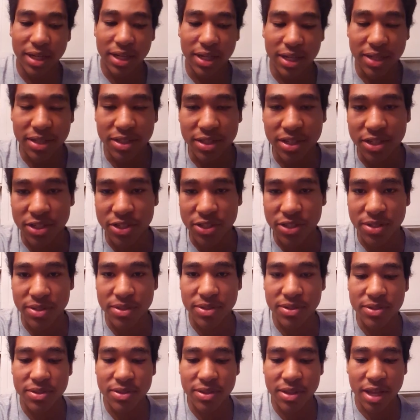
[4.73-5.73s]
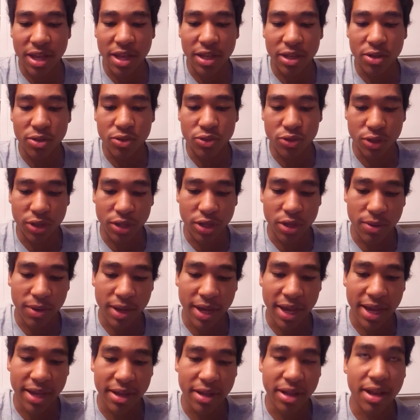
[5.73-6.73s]
conditions that usually go
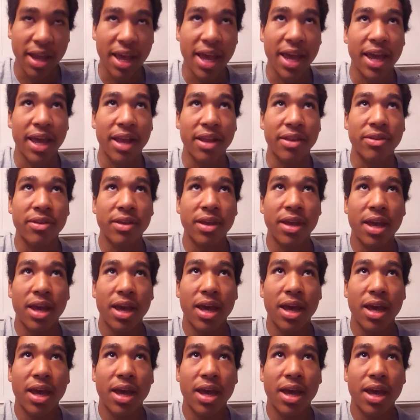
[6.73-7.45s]
hand in hand.